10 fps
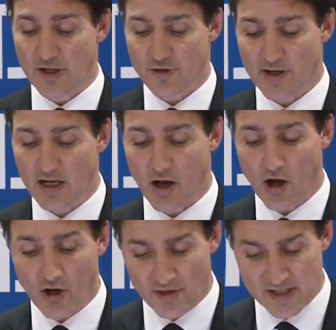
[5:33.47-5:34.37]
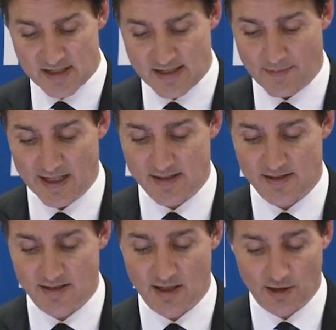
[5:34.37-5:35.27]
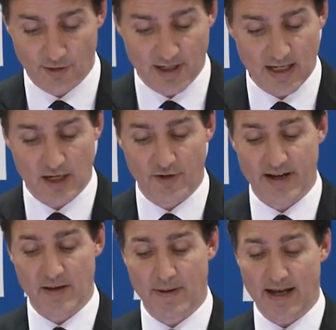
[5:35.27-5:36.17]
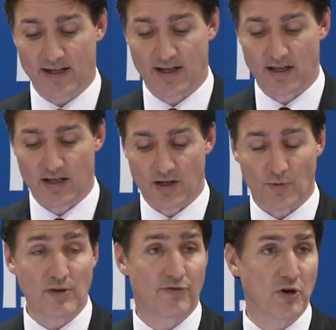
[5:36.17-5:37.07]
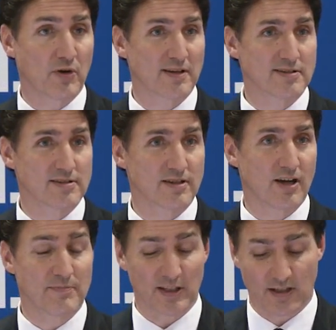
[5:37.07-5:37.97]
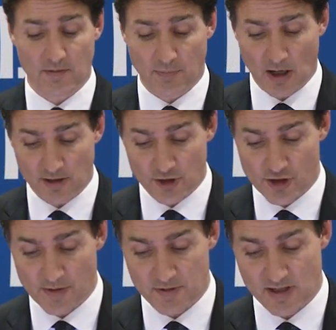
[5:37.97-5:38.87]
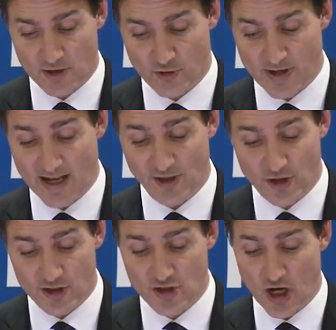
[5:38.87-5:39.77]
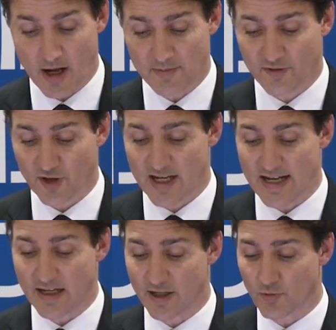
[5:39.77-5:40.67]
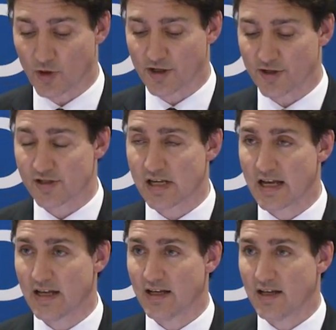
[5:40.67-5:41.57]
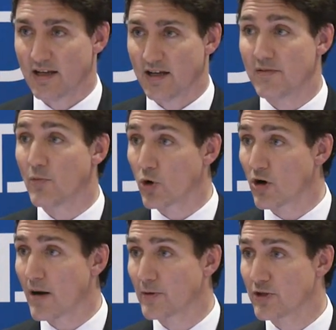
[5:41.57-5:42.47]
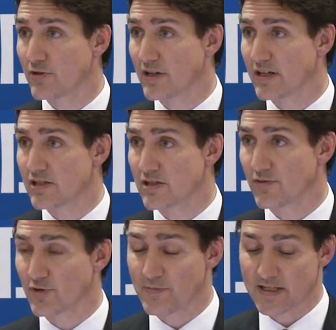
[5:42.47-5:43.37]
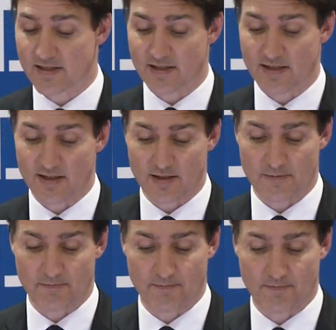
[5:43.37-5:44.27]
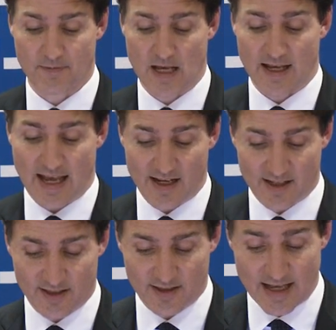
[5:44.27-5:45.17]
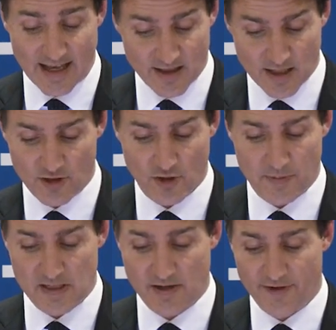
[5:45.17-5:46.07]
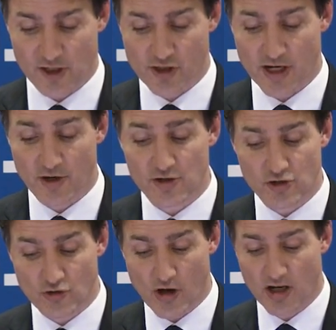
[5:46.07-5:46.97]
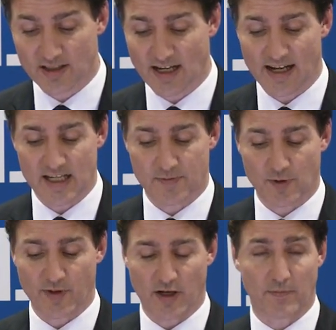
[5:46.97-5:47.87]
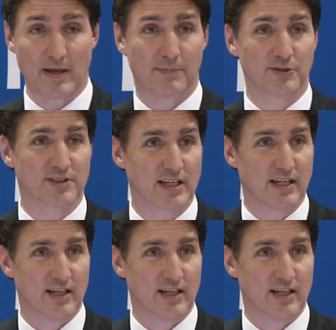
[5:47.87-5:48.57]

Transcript: During all these summits, including here at APEC, we focused on building partnerships that create good jobs for Canadian workers and more opportunities for businesses. Canada and the Indo-Pacific share strong ties between our peoples,